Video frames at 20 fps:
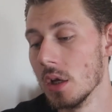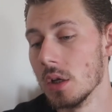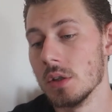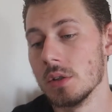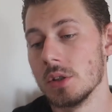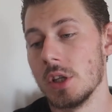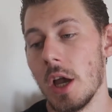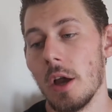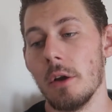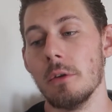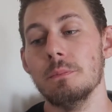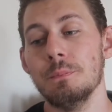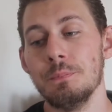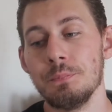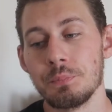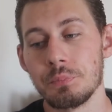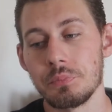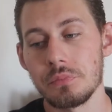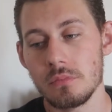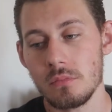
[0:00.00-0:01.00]
So,
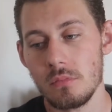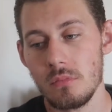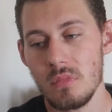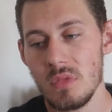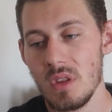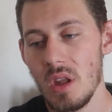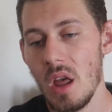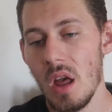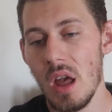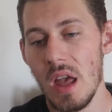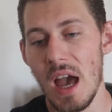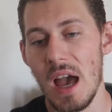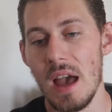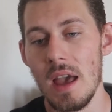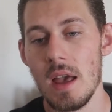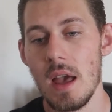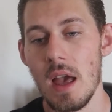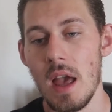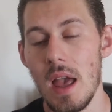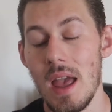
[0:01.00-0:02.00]

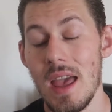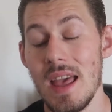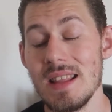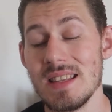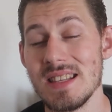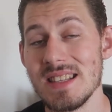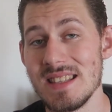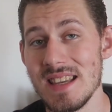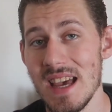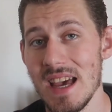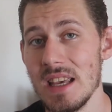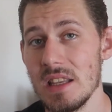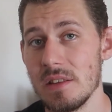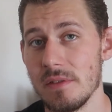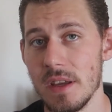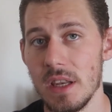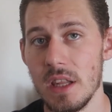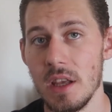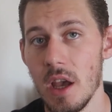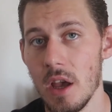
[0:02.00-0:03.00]
in today's
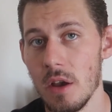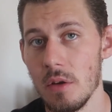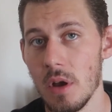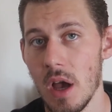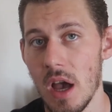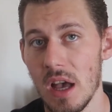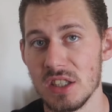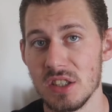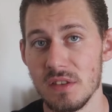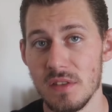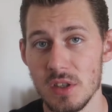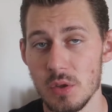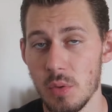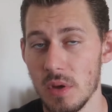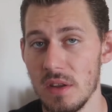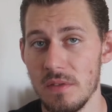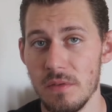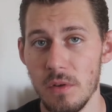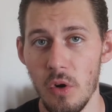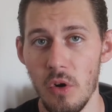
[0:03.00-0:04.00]
video, as of the
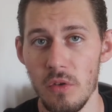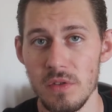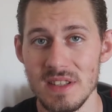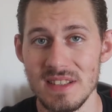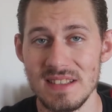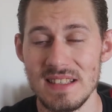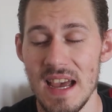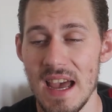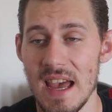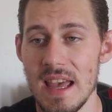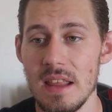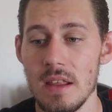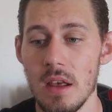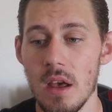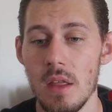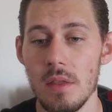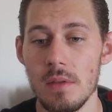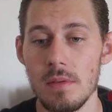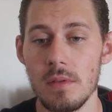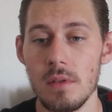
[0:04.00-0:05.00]
24th,
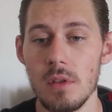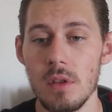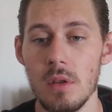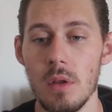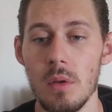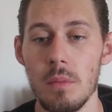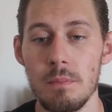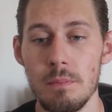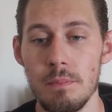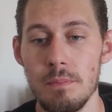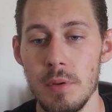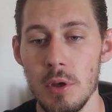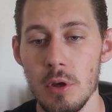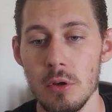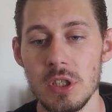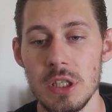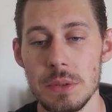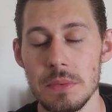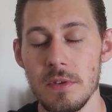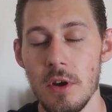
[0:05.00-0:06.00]
today,
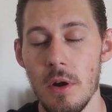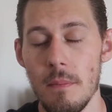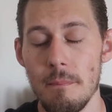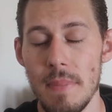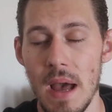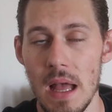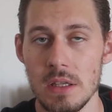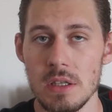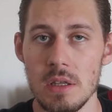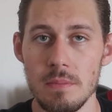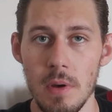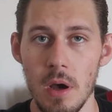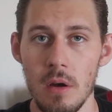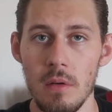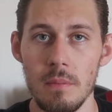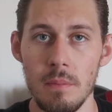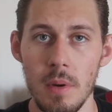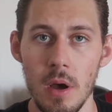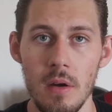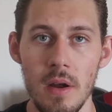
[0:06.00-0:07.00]
Pure Gym have gone back to the
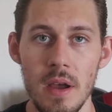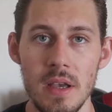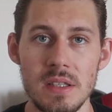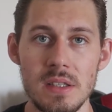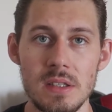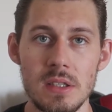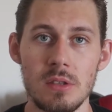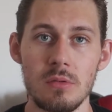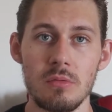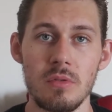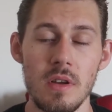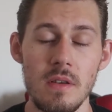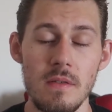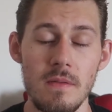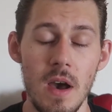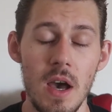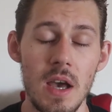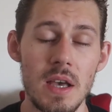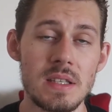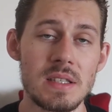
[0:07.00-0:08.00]
Boris to
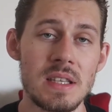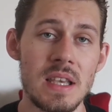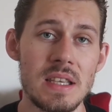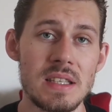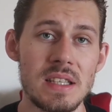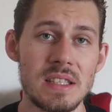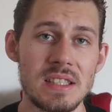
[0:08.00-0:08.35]
revise his